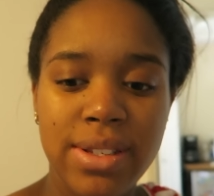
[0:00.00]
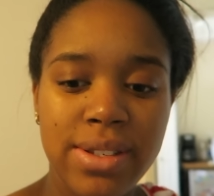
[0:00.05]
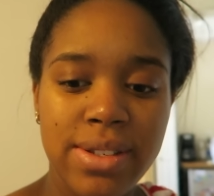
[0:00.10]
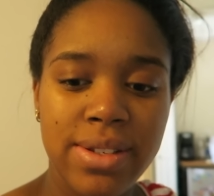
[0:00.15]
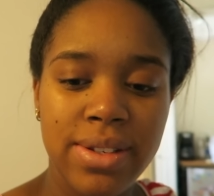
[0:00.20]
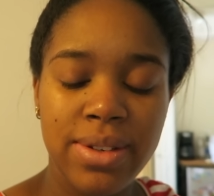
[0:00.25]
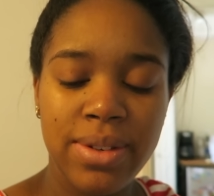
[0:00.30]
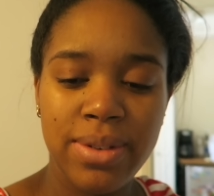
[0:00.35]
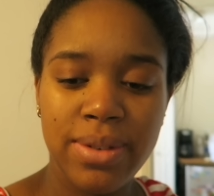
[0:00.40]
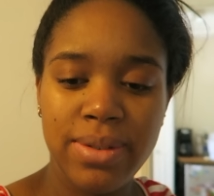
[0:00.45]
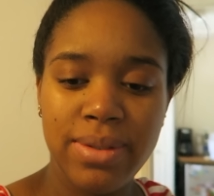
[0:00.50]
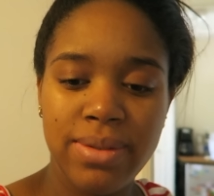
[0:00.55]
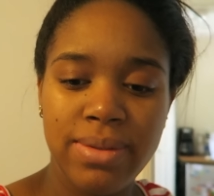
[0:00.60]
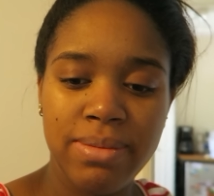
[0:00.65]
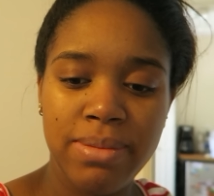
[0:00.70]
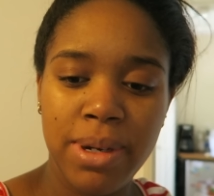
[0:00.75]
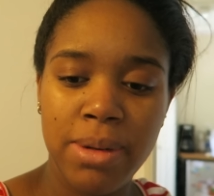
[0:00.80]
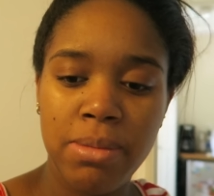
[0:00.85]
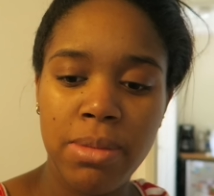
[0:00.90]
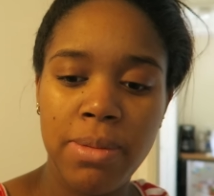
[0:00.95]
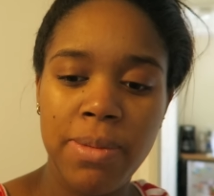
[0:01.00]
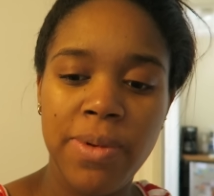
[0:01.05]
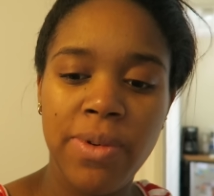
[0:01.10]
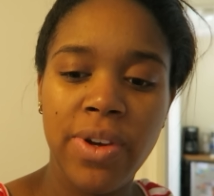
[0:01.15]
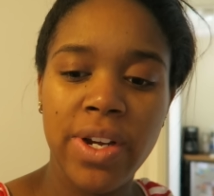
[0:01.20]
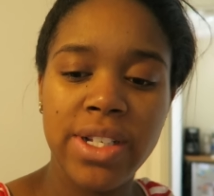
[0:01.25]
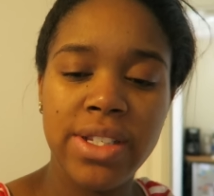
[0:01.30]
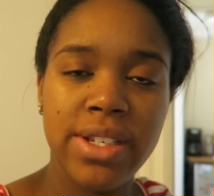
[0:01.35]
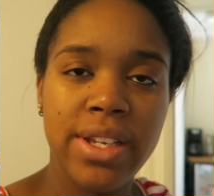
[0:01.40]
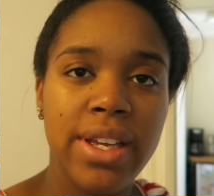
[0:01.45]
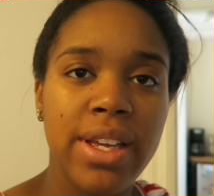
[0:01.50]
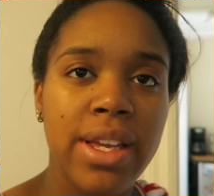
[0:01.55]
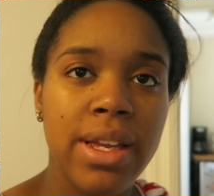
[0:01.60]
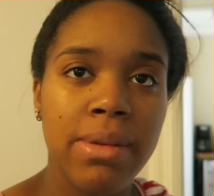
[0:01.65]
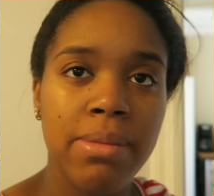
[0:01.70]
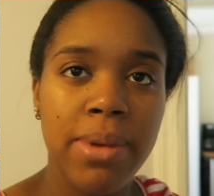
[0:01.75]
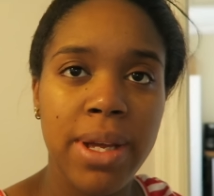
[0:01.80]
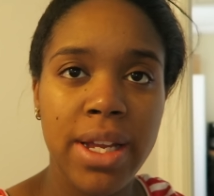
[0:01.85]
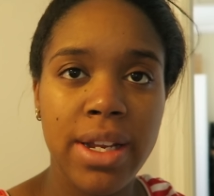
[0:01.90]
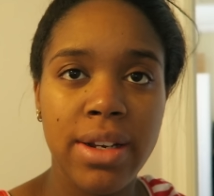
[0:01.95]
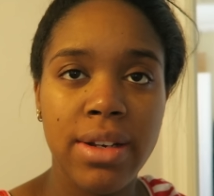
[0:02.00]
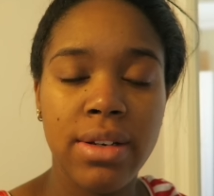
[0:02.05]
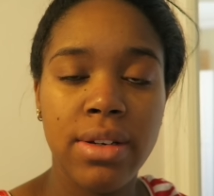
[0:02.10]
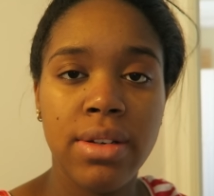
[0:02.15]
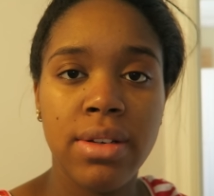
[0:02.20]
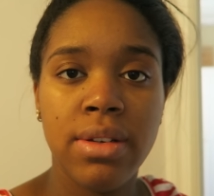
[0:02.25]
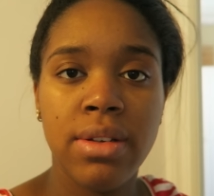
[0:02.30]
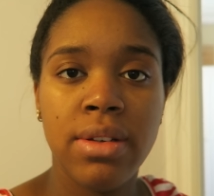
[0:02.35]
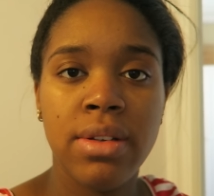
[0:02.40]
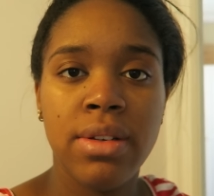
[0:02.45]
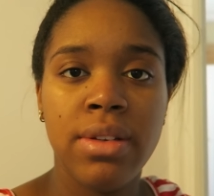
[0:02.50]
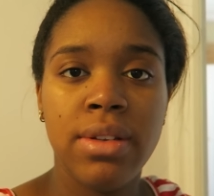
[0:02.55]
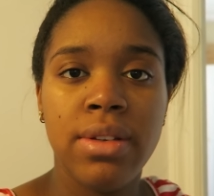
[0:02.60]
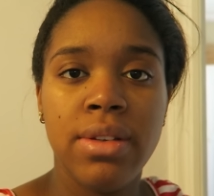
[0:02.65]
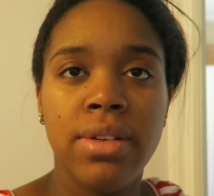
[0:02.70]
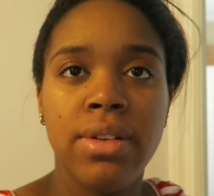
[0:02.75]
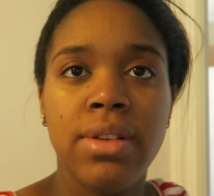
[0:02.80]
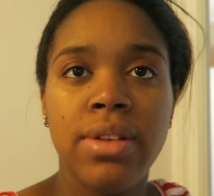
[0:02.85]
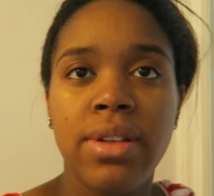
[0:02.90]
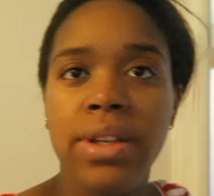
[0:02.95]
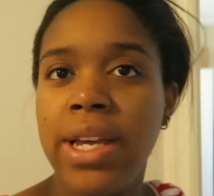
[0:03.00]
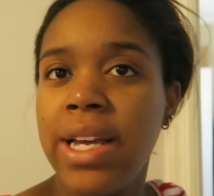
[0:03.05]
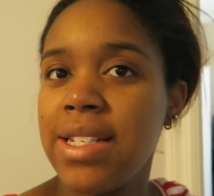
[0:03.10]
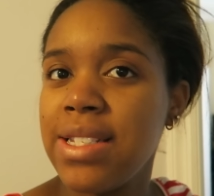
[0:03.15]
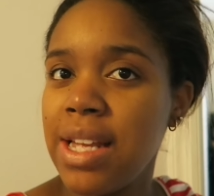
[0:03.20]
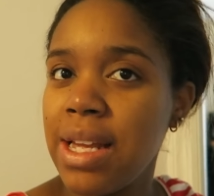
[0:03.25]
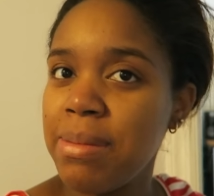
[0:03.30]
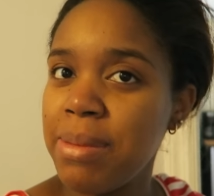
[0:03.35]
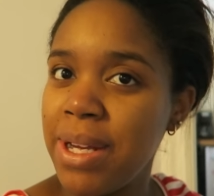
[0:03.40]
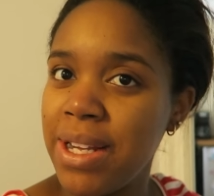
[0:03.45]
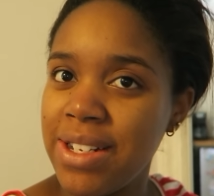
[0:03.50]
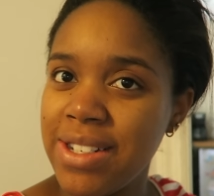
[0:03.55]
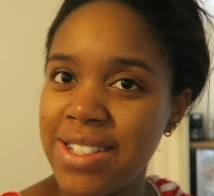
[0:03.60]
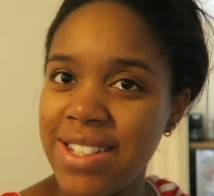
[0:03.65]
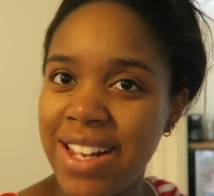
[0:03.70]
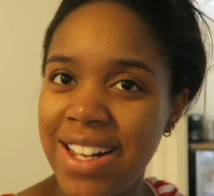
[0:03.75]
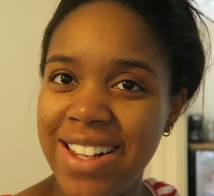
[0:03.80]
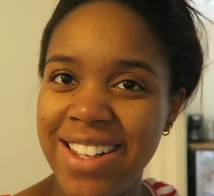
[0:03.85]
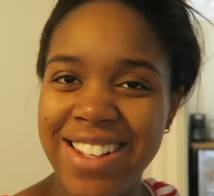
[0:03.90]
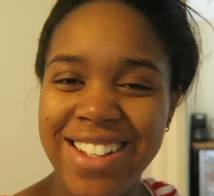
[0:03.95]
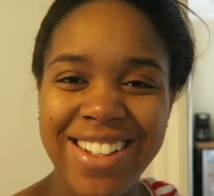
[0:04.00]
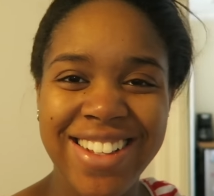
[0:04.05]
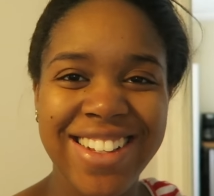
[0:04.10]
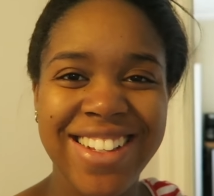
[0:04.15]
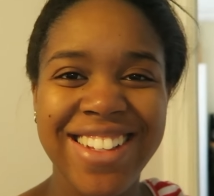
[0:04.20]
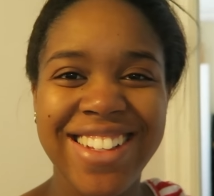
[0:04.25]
So, but Mummy read to him and you guys like my hairstyle?